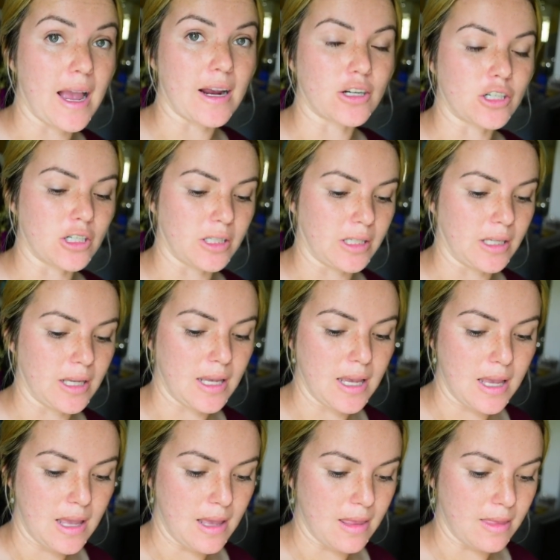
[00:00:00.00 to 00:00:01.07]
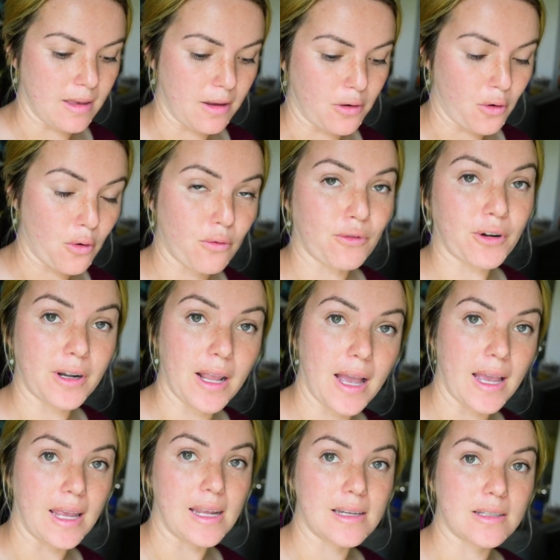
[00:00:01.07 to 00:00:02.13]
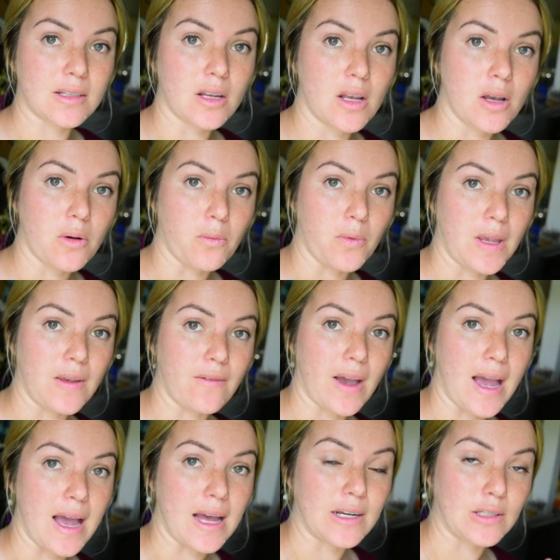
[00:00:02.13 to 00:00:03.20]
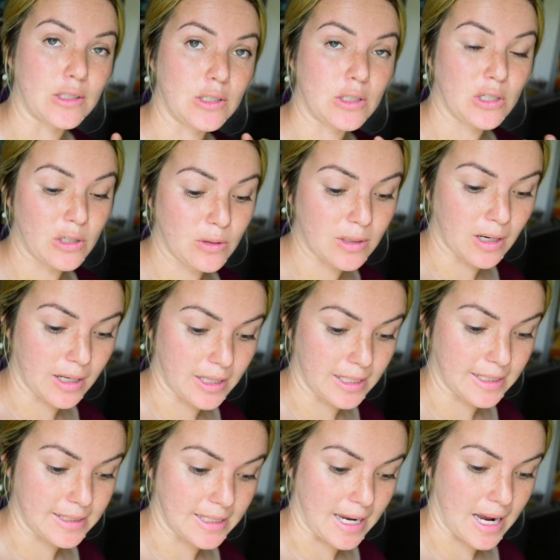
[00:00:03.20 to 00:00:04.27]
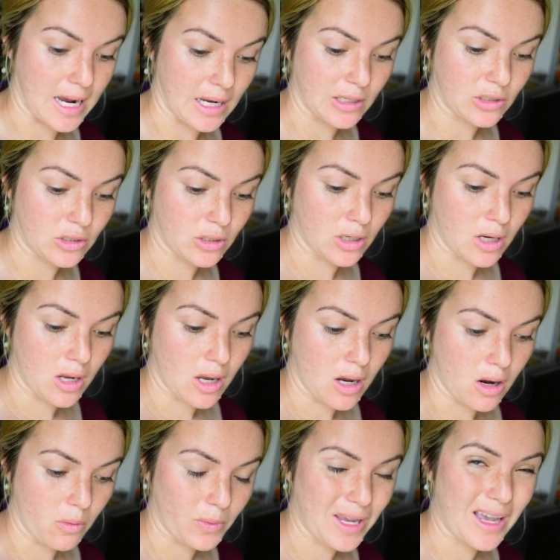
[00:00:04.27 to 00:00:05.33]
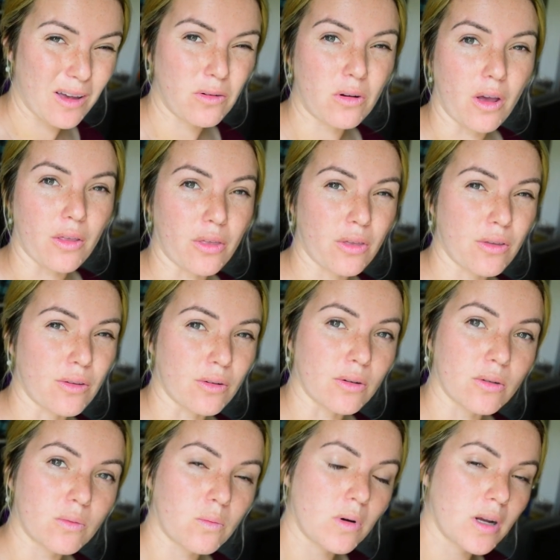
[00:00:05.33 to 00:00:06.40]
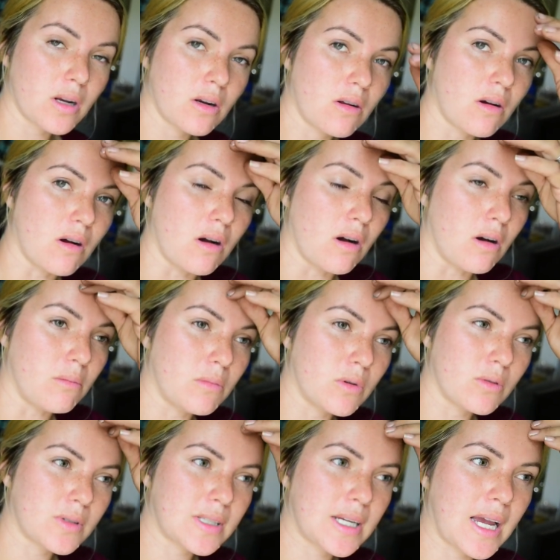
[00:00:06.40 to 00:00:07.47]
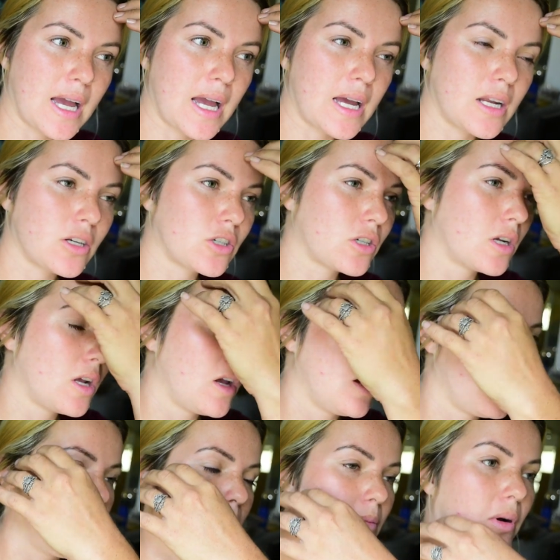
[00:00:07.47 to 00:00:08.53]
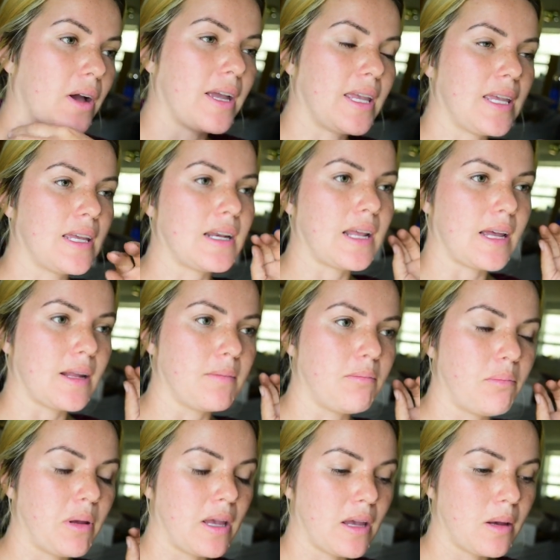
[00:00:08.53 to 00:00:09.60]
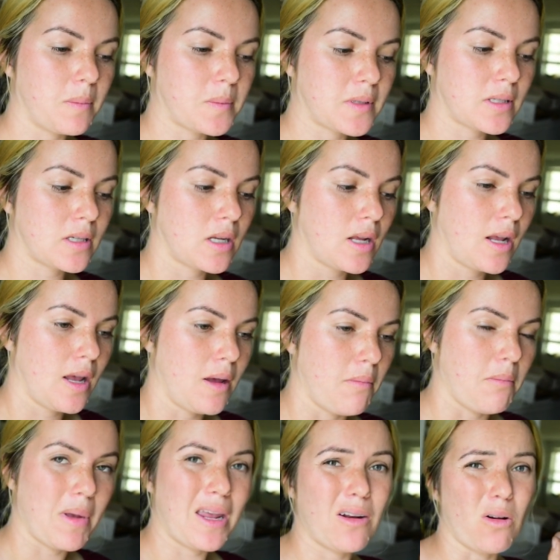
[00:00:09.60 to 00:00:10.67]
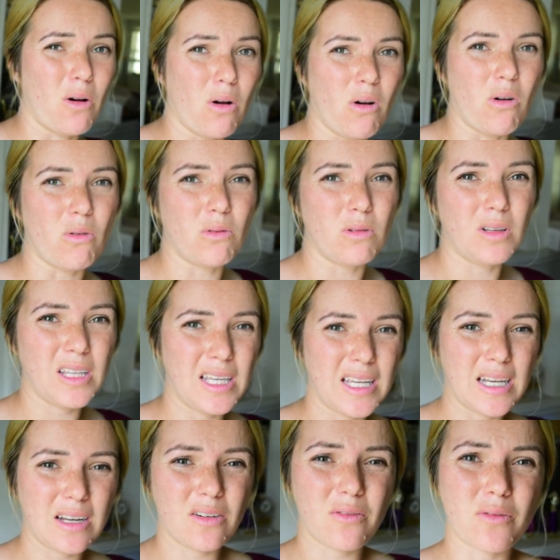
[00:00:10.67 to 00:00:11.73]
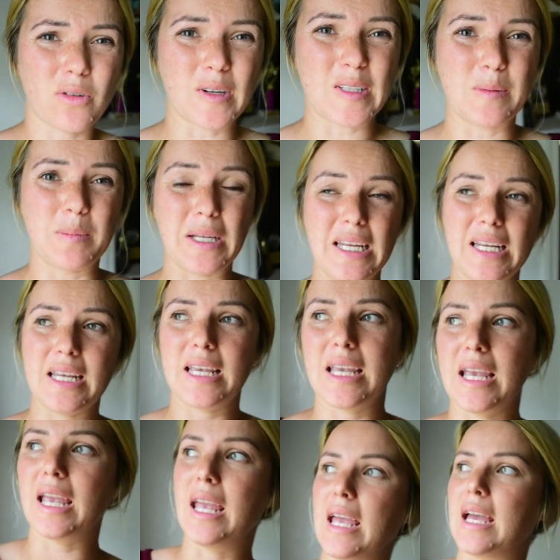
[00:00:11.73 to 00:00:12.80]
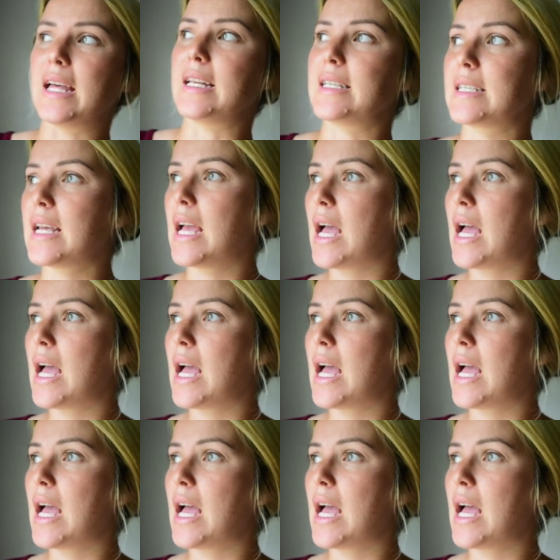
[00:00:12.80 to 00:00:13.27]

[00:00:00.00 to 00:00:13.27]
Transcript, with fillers: actually. And then overnight, we've had 2 ducklings hatch. We had a third one almost hatch, but it had pipped, made a hole in it for its beak, and